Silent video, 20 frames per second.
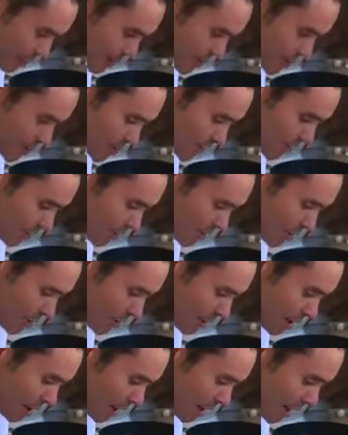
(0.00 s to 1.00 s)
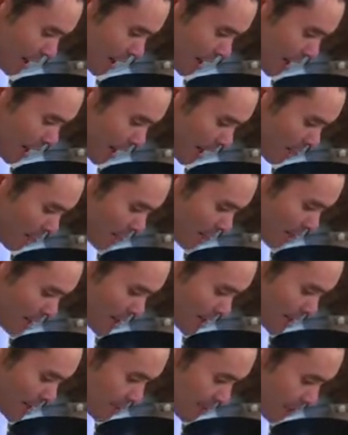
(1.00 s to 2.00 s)
So, I'm
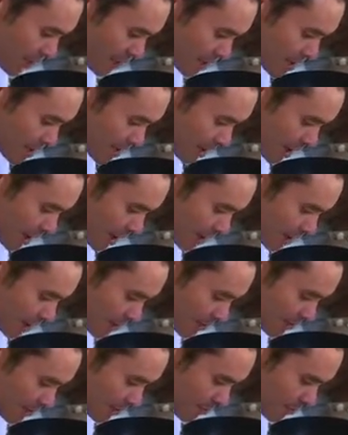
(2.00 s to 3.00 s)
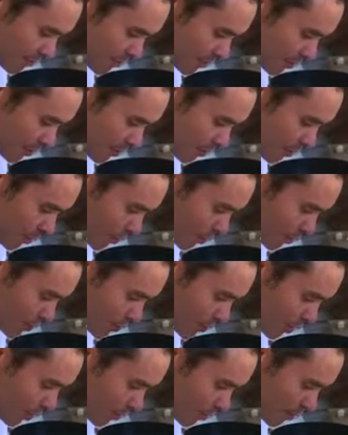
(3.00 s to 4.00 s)
placing my salad on
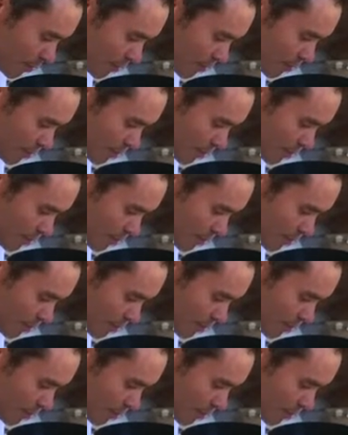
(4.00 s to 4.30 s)
top.